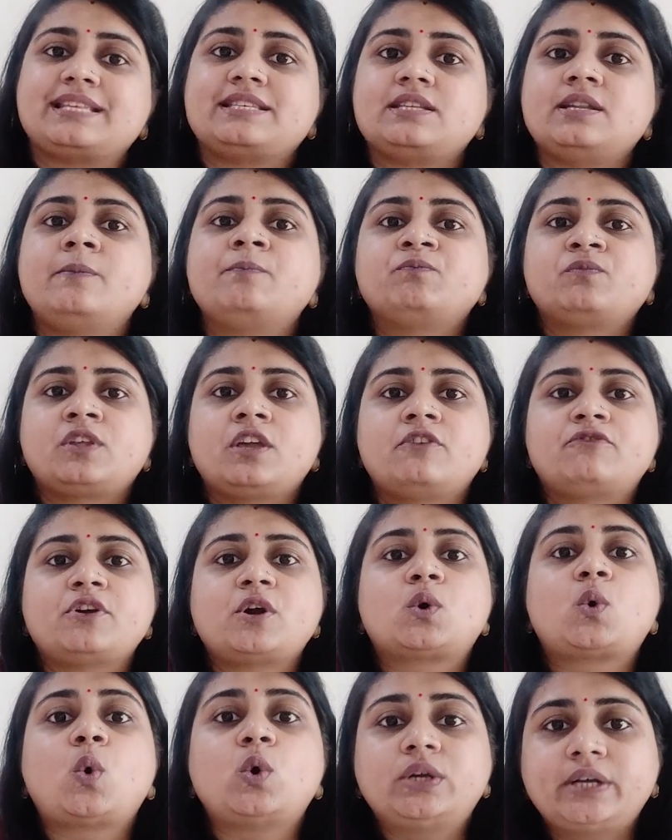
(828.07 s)
As in, if
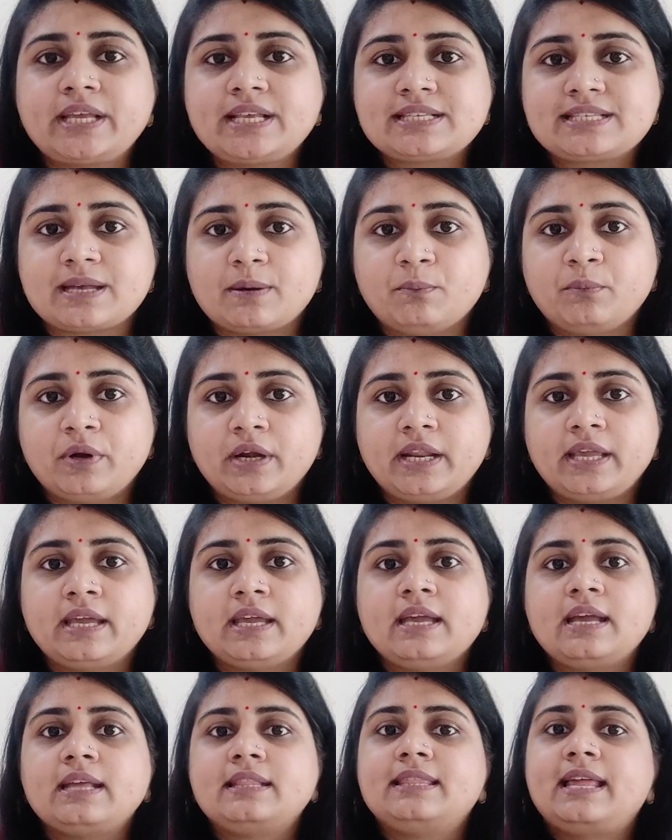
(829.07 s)
you're quoting somebody
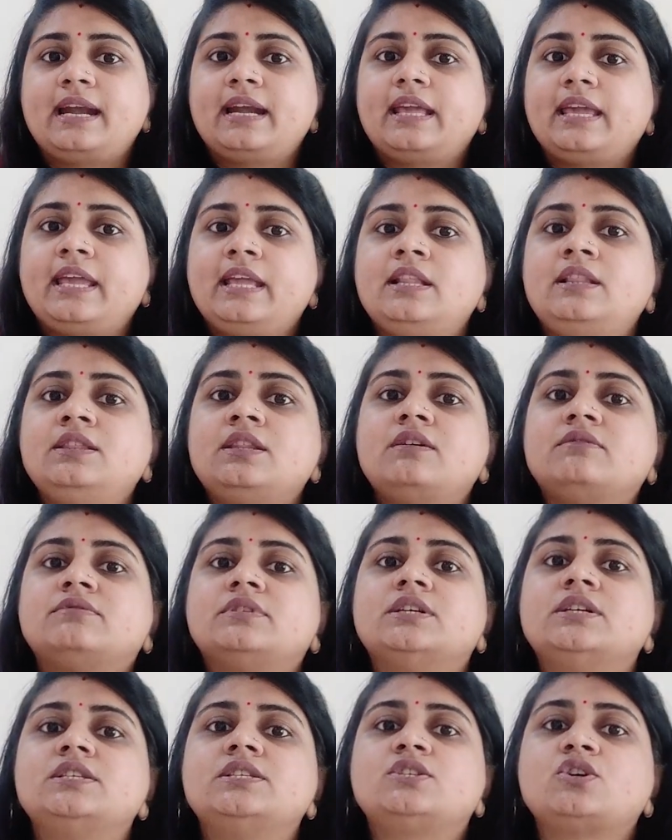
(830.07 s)
that in the
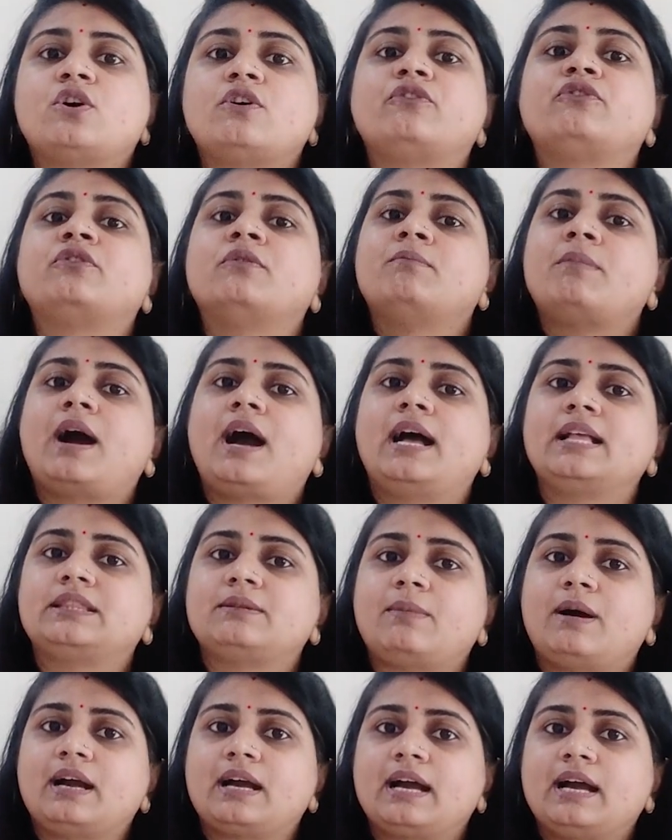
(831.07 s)
words of
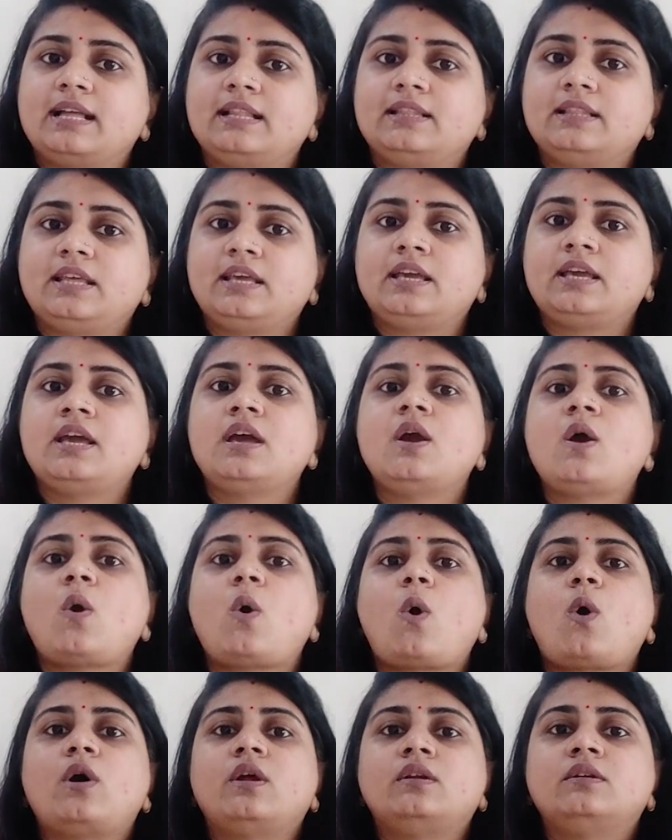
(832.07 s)
Mahatma Gandhi
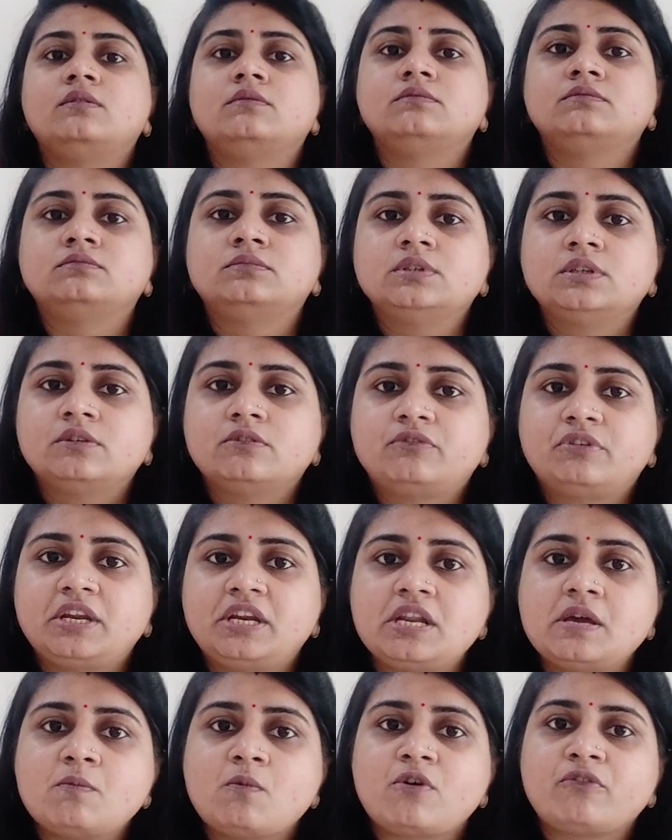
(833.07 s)
on
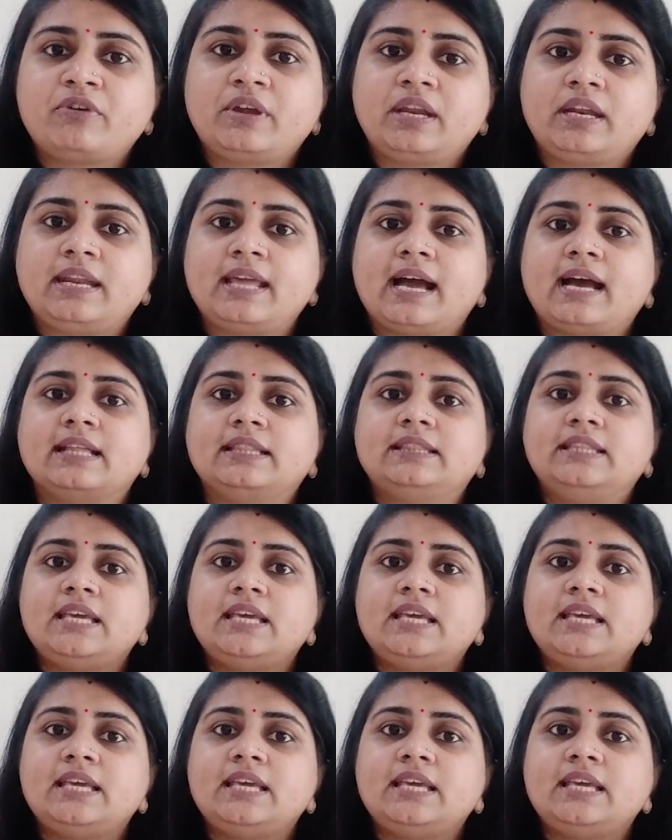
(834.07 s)
freedom of India,